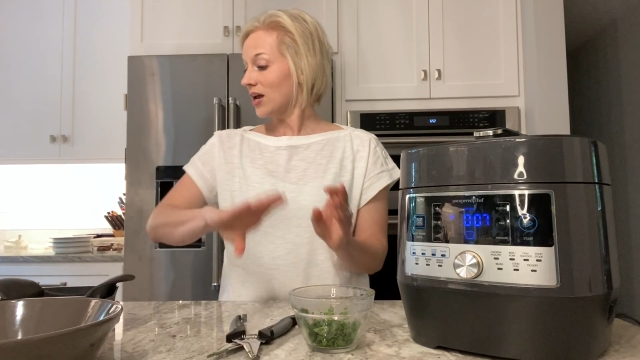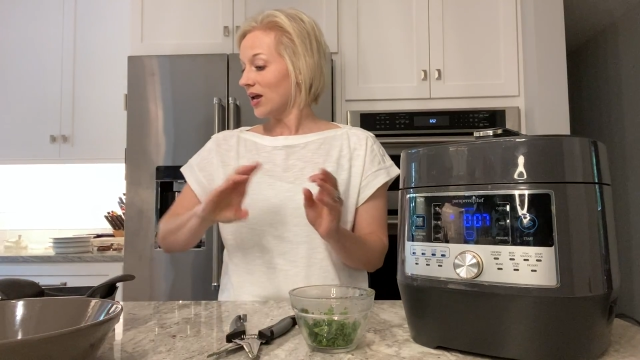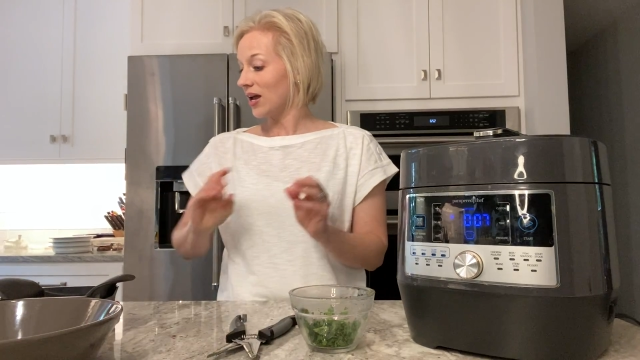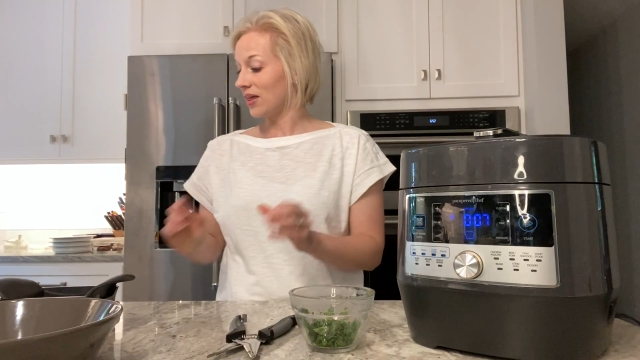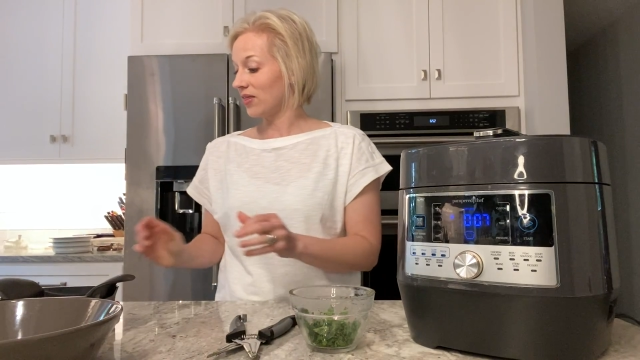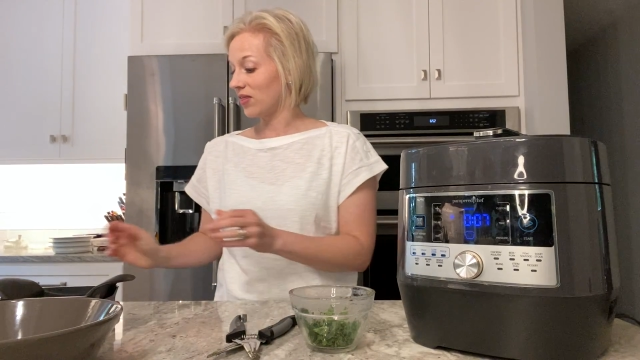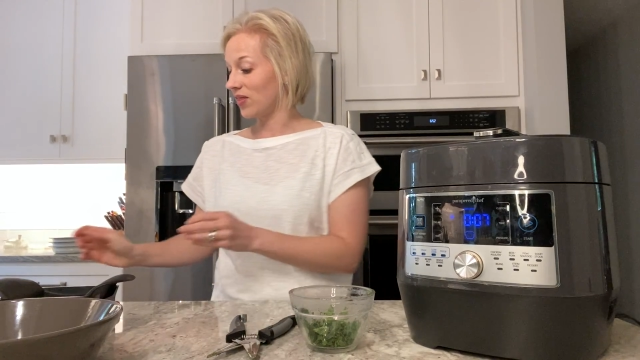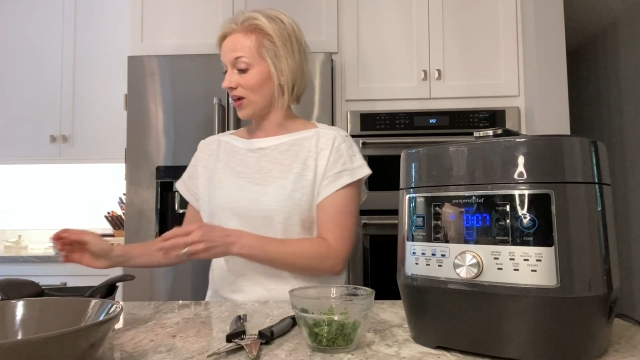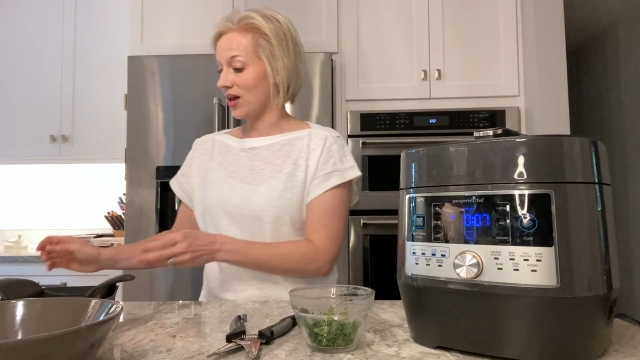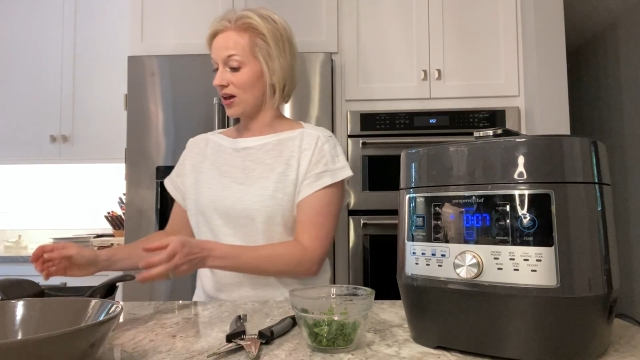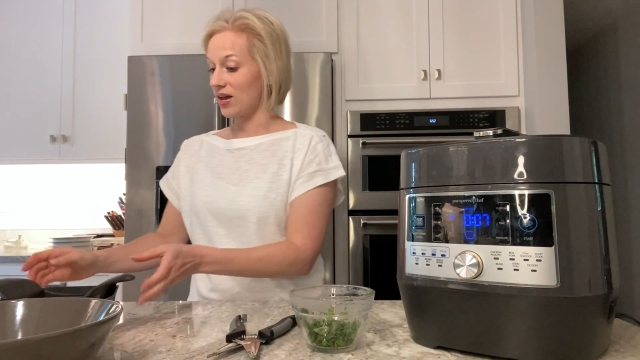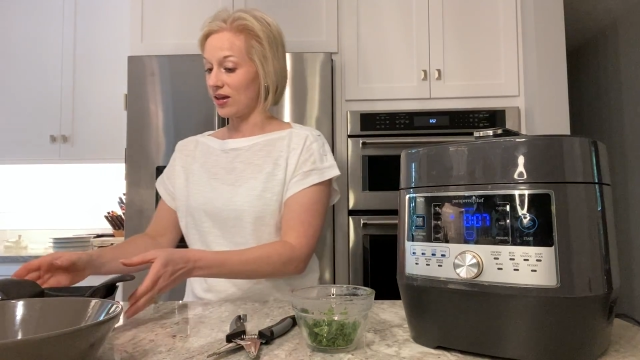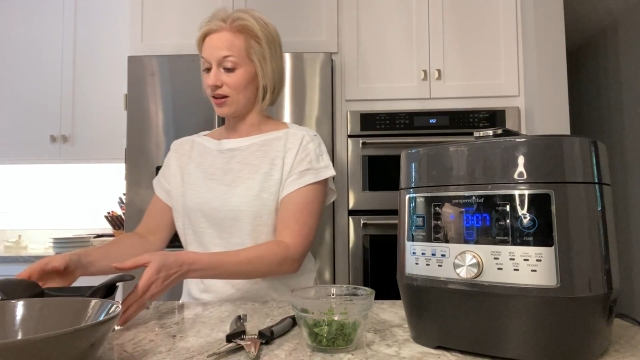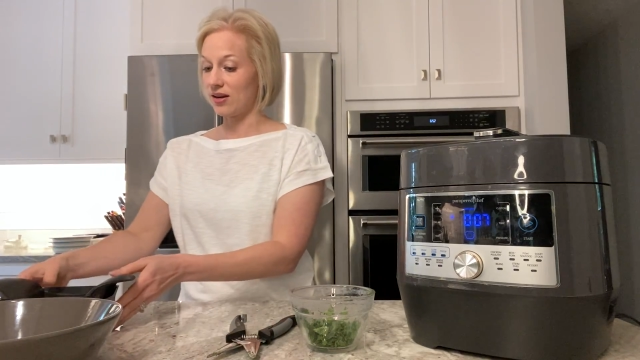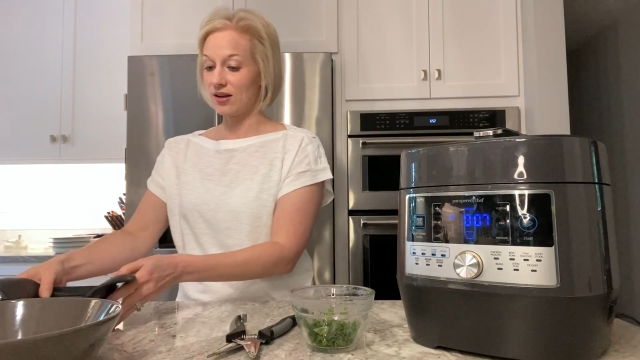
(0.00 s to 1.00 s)
And
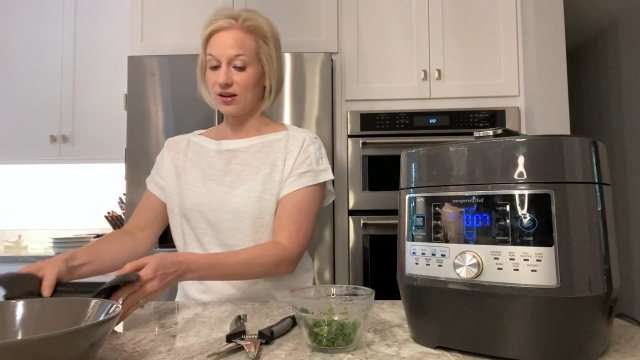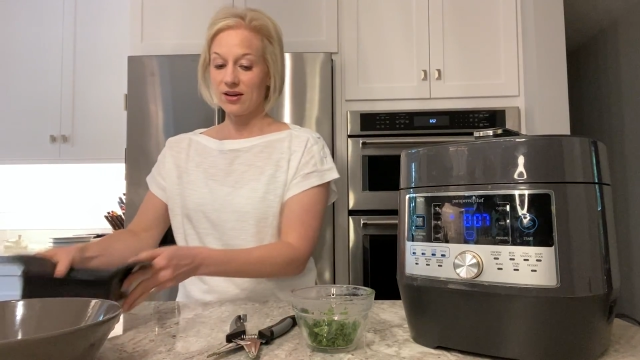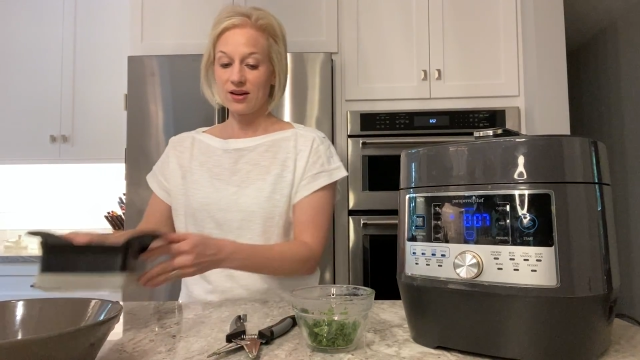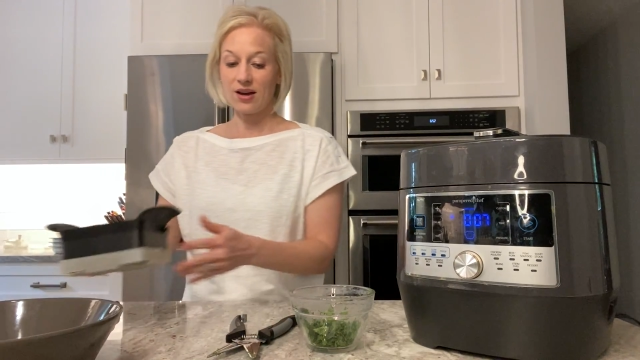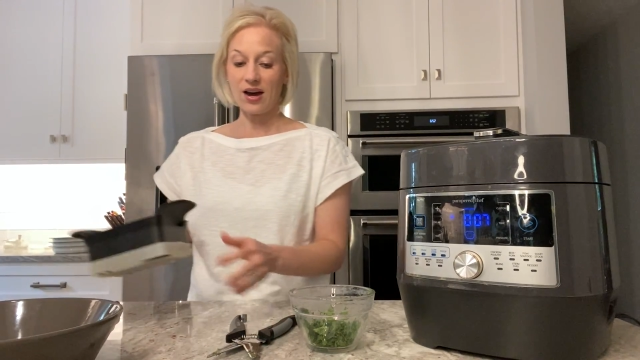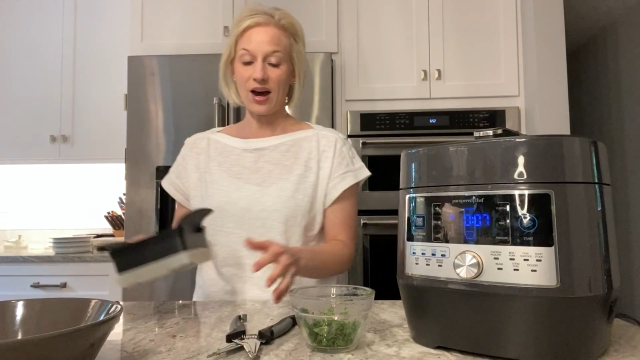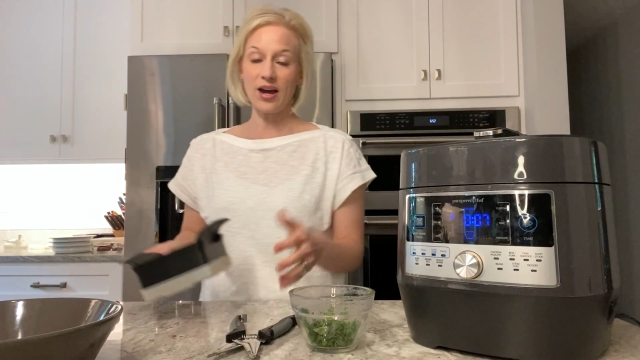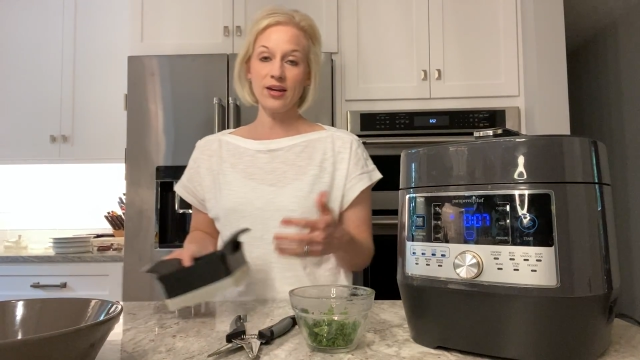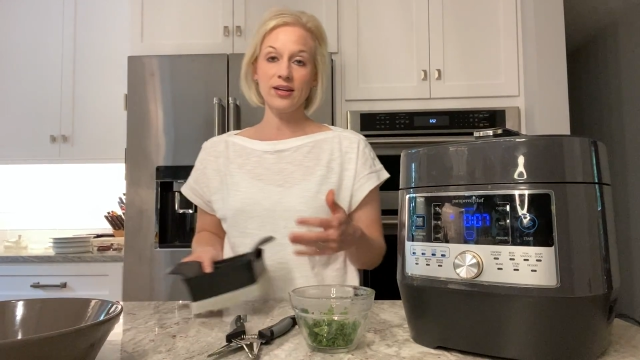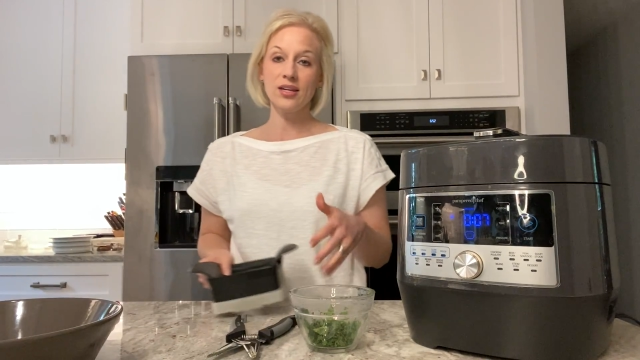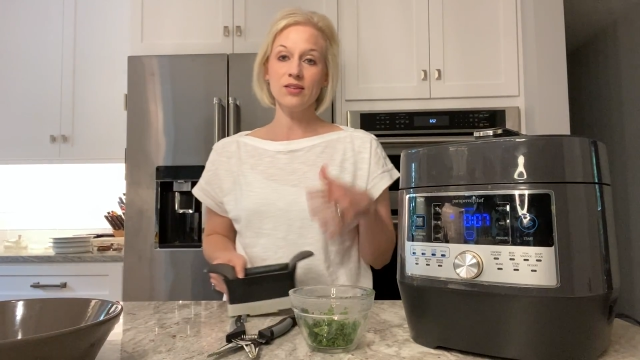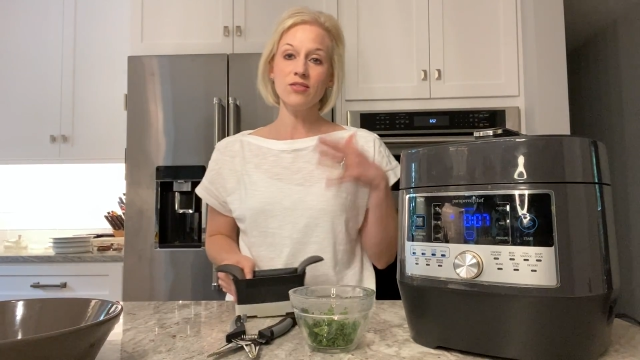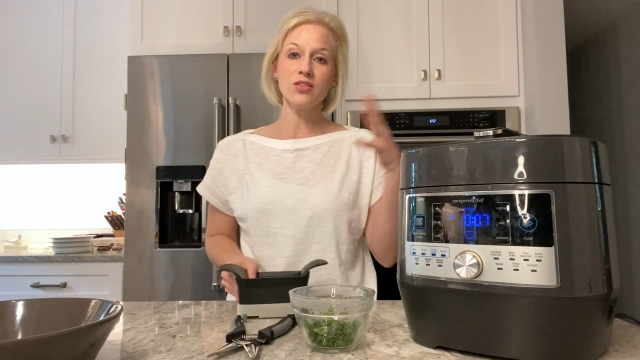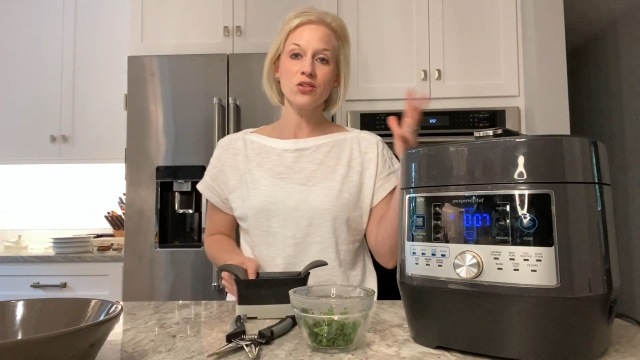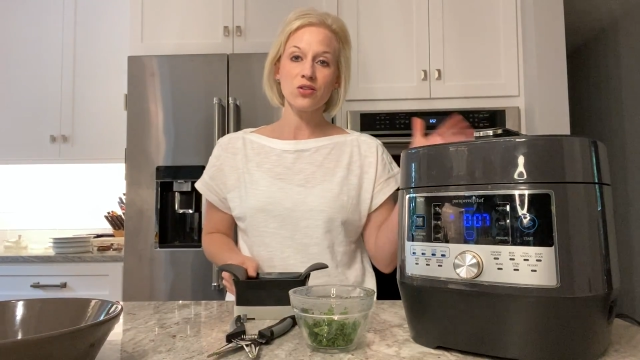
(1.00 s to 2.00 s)
then,
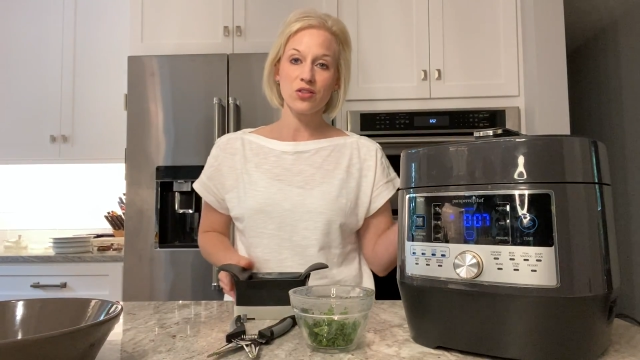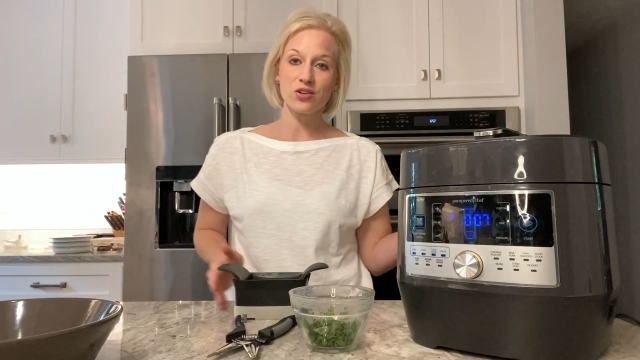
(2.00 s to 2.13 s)
even though